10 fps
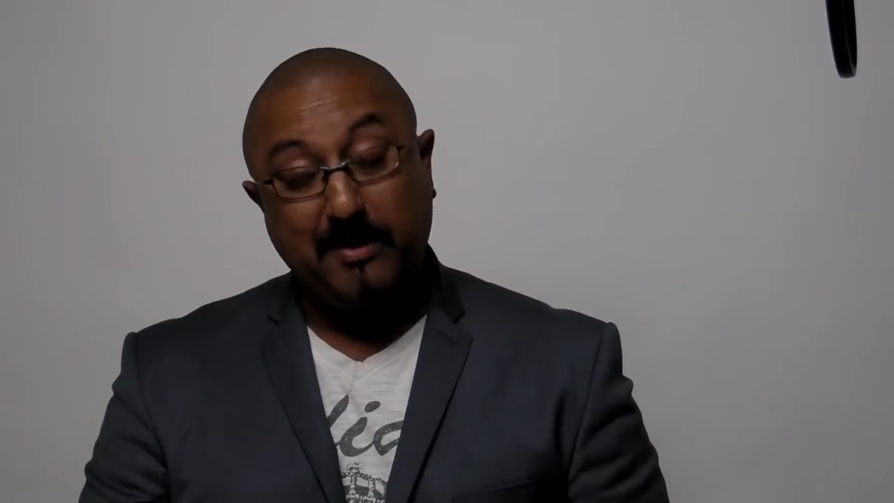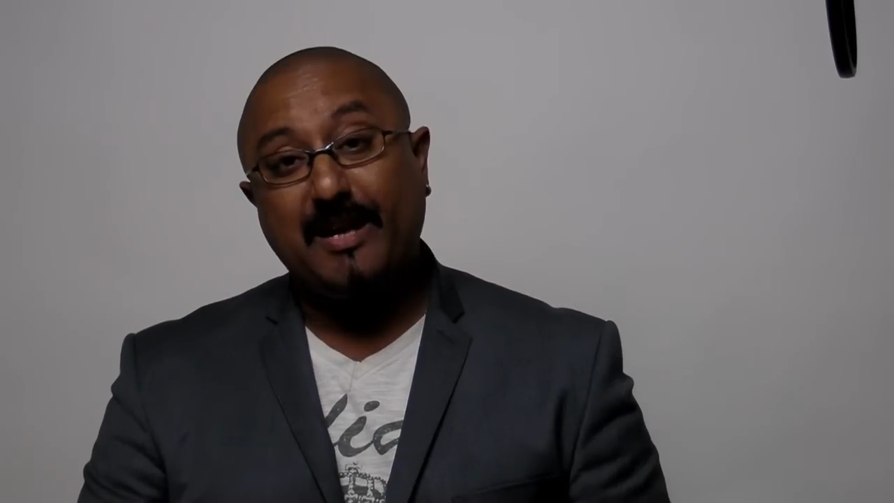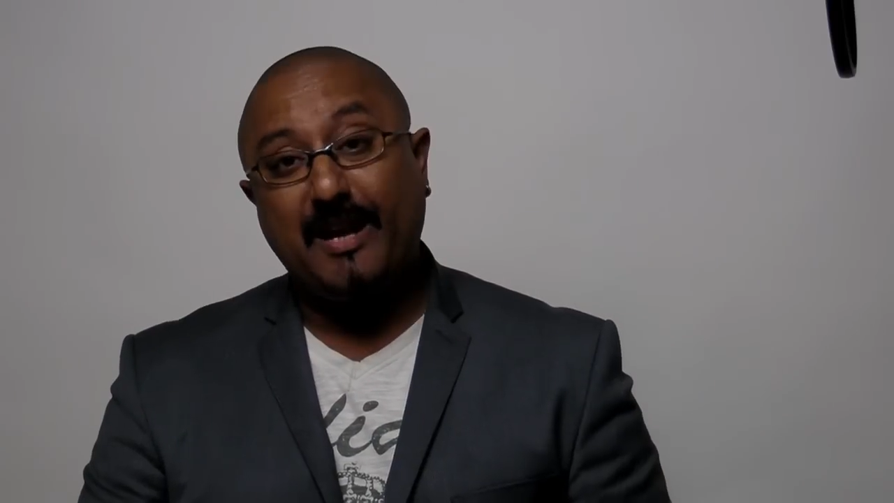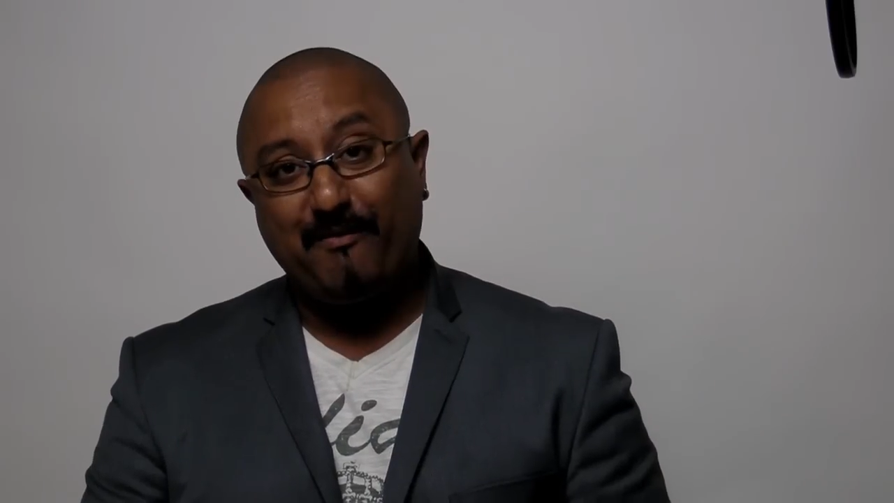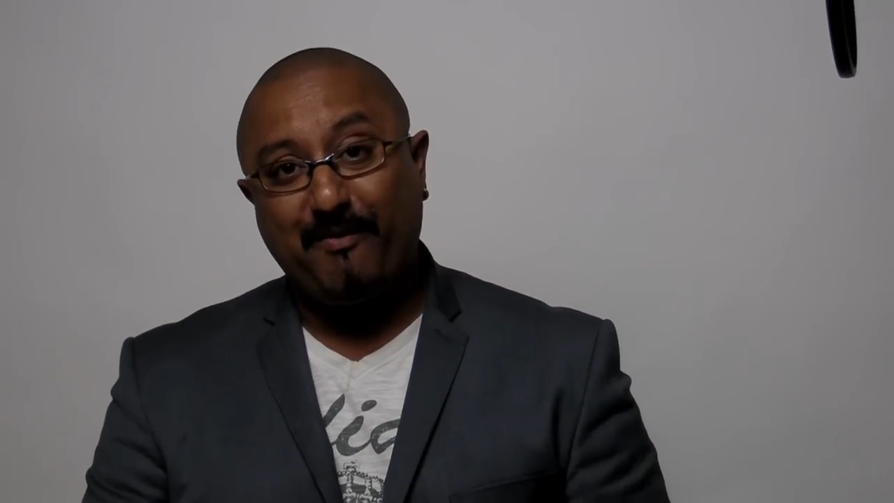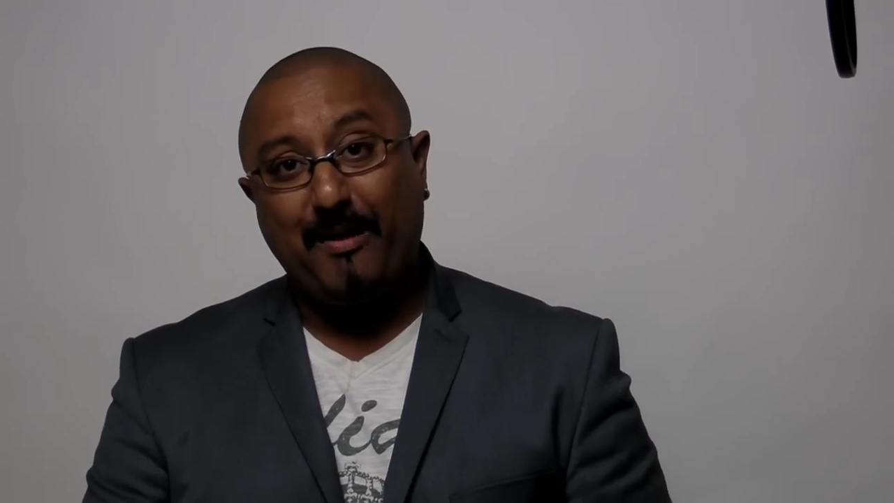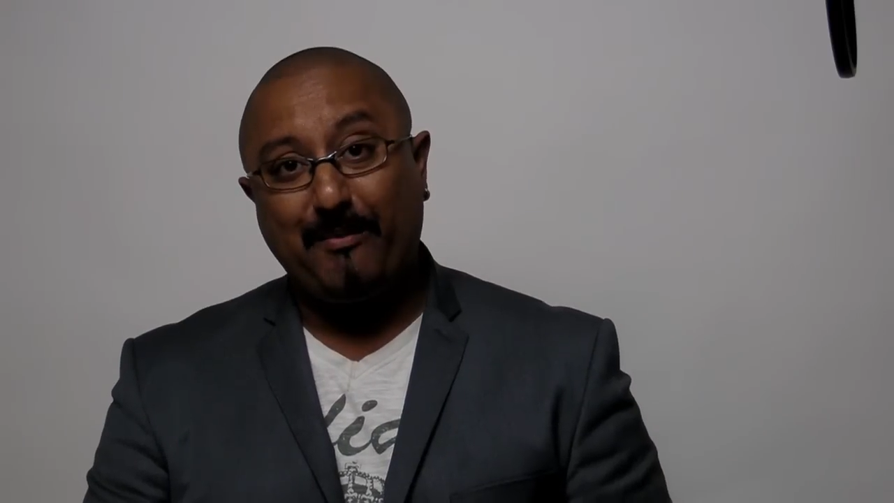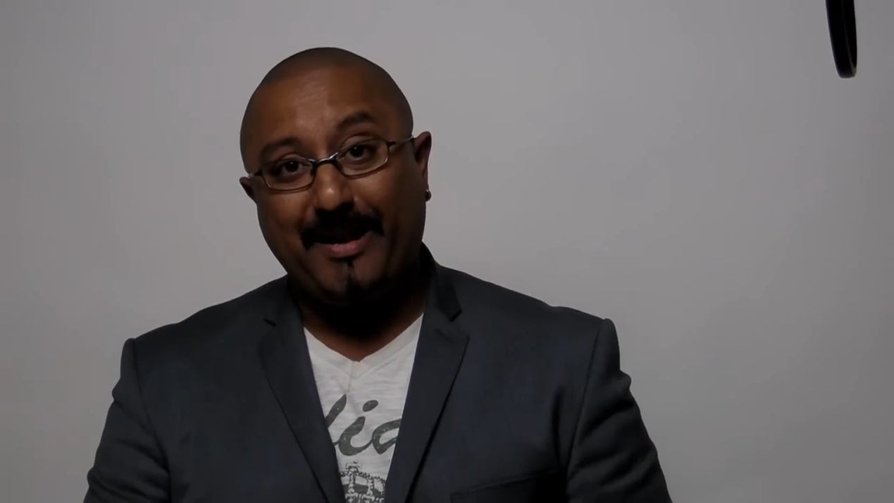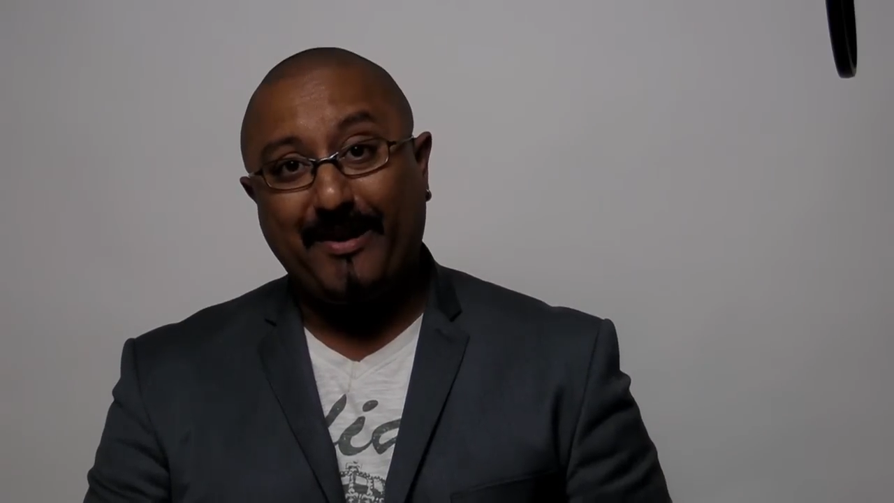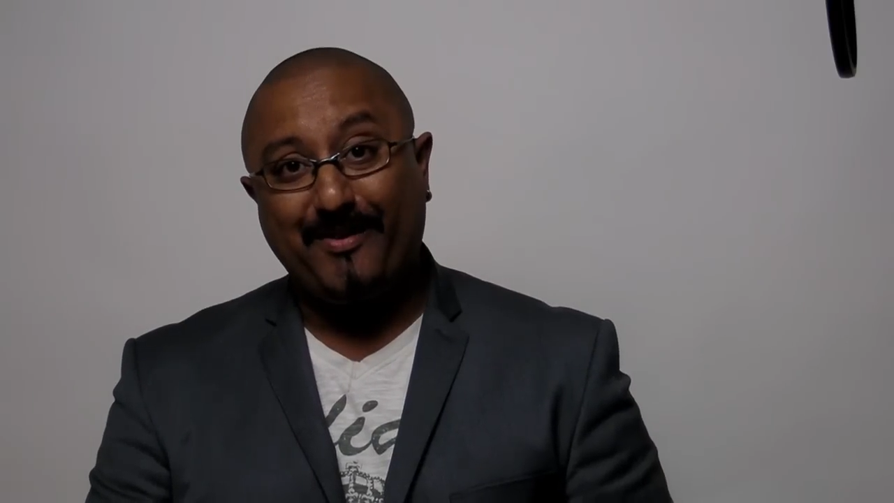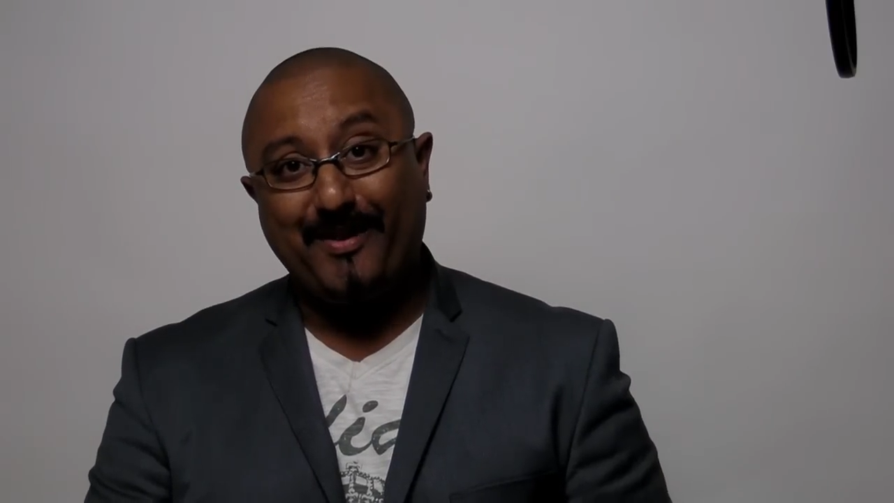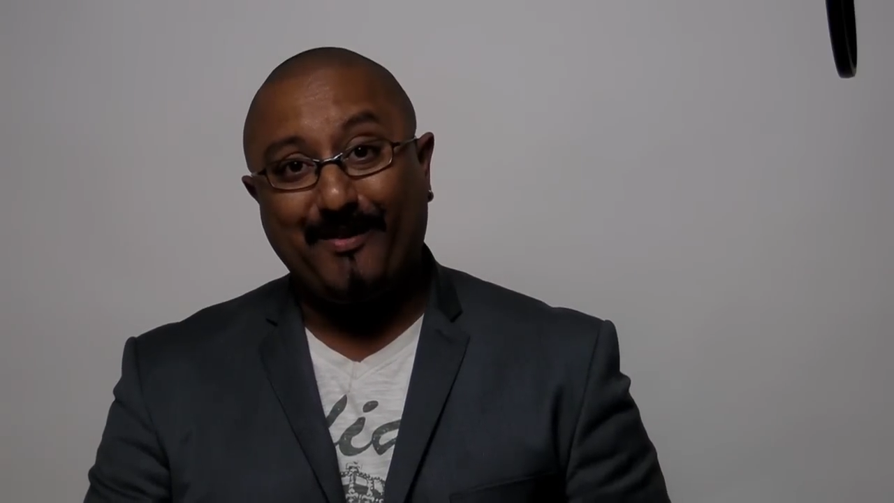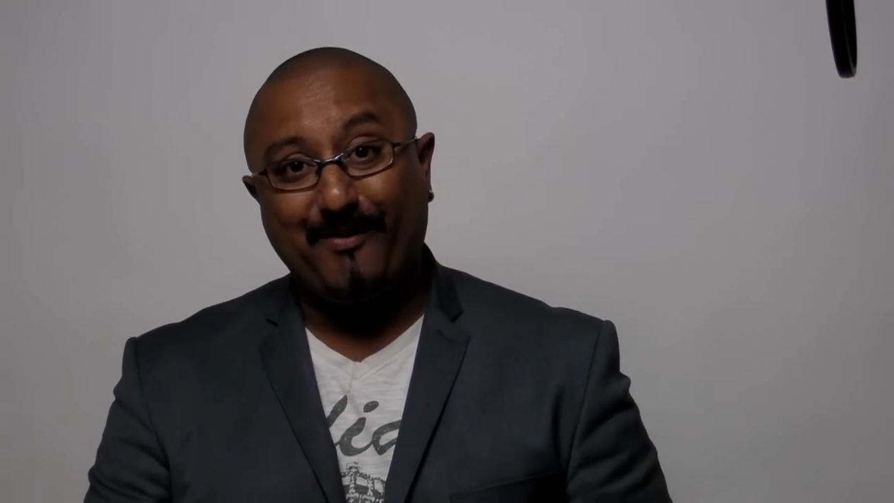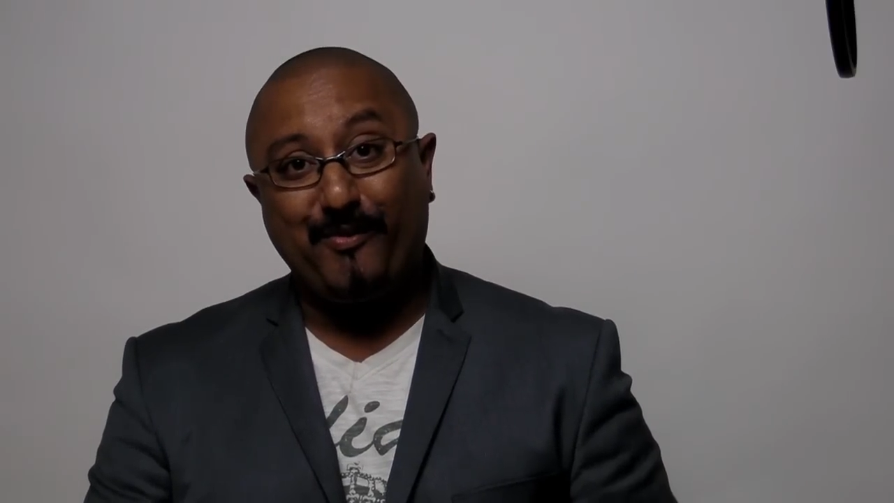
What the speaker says: my second family now, I think,